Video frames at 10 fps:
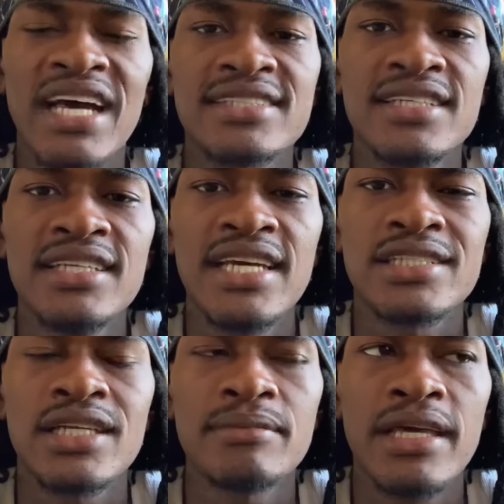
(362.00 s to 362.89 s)
I seen that
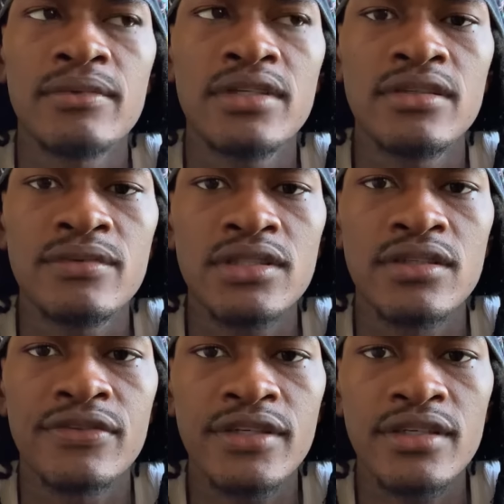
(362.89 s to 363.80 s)
shit, I'm like, what the, what
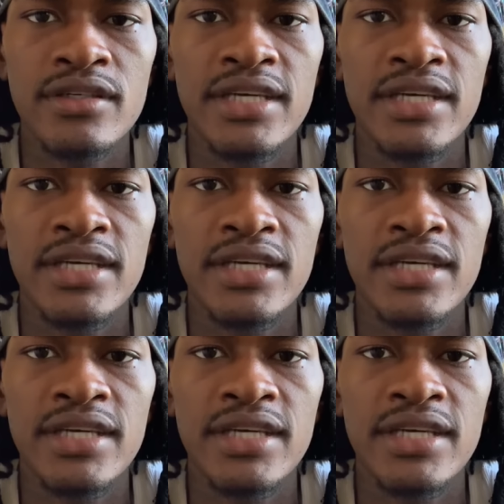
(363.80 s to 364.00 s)
the fuck?